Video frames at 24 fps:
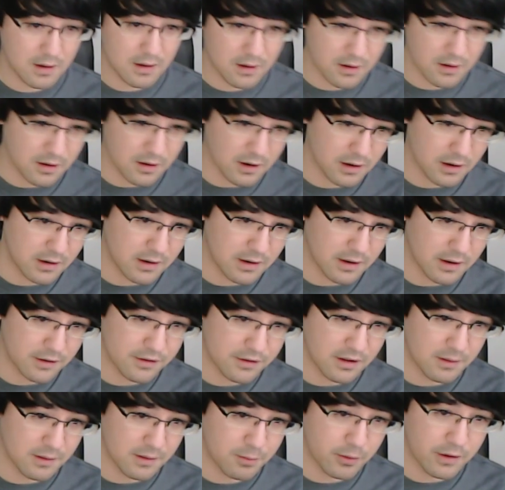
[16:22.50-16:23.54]
Alright,
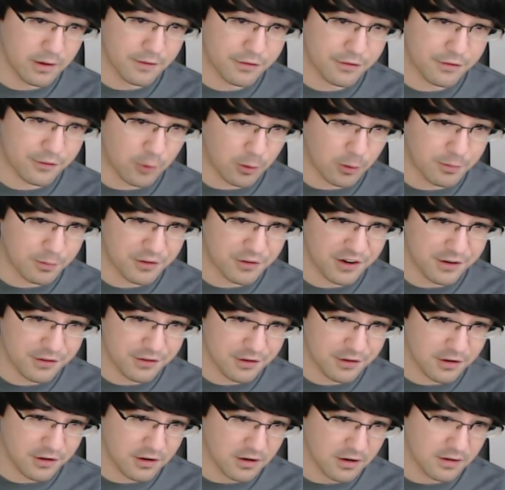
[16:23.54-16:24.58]
next up we have Storm
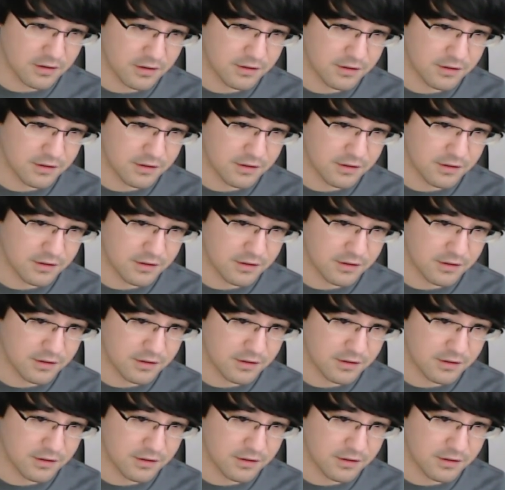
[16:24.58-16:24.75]
Chaser.